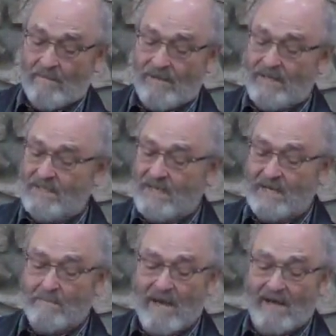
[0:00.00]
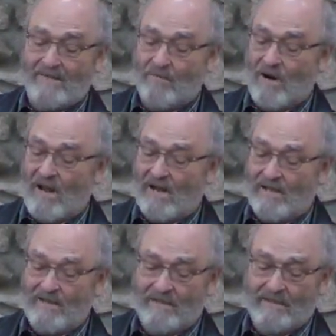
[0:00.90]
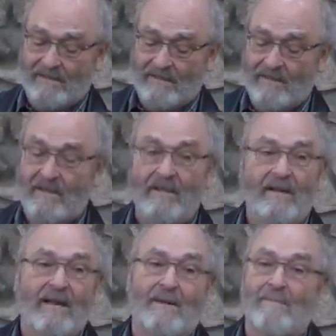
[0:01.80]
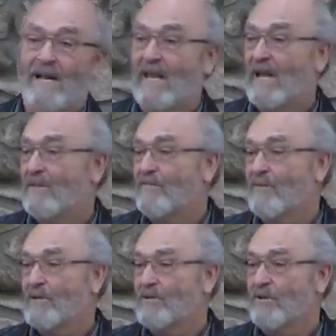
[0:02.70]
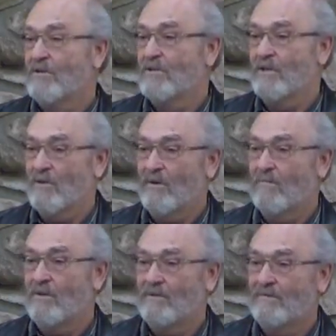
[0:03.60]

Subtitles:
Please take back the rock. Let my life return to normal.